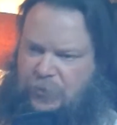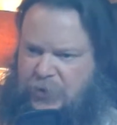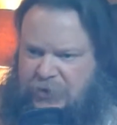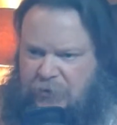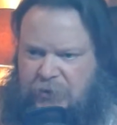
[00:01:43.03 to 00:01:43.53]

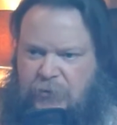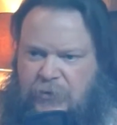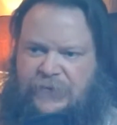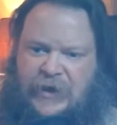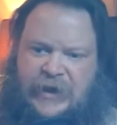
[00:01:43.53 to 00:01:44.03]
But they're
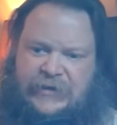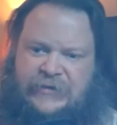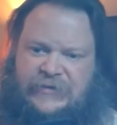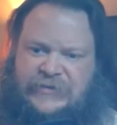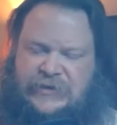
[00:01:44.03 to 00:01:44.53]
unified.
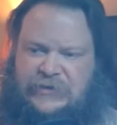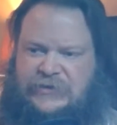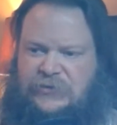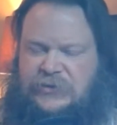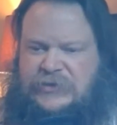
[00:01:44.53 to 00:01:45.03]

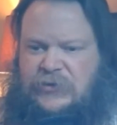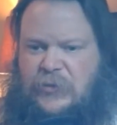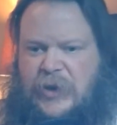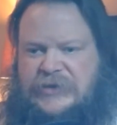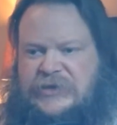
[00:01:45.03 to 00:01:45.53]
So they're
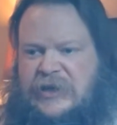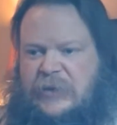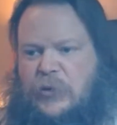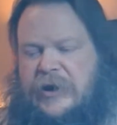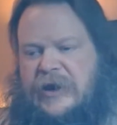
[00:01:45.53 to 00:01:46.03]
basically
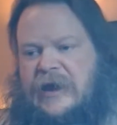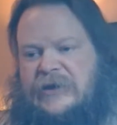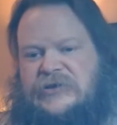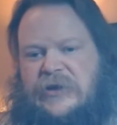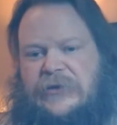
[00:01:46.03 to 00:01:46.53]
pointing at
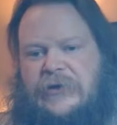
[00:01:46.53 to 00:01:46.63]
each other.